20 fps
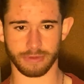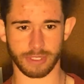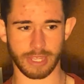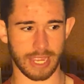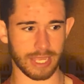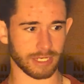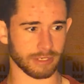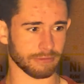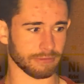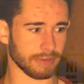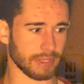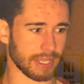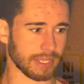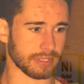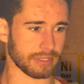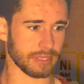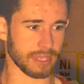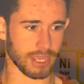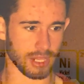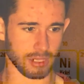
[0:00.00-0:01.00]
Kind of
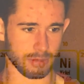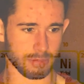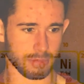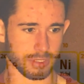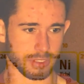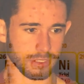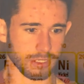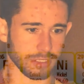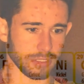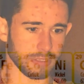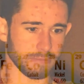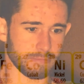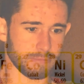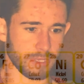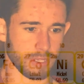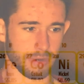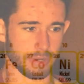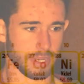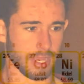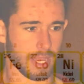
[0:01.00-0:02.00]
like the elements on the
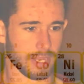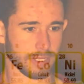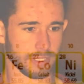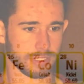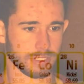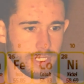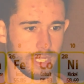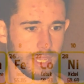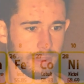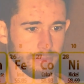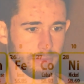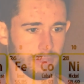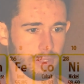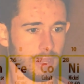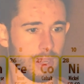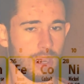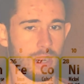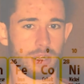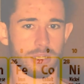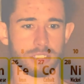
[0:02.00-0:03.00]
periodic
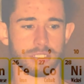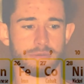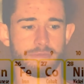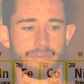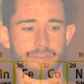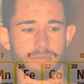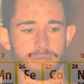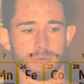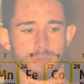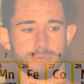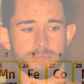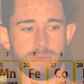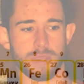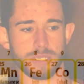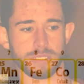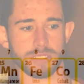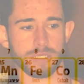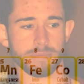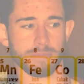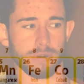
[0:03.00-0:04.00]
table are some of the most
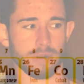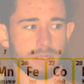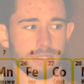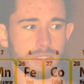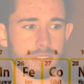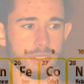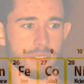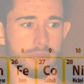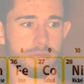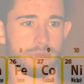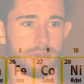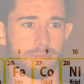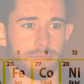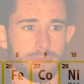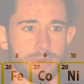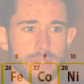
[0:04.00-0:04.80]
basic parts that you can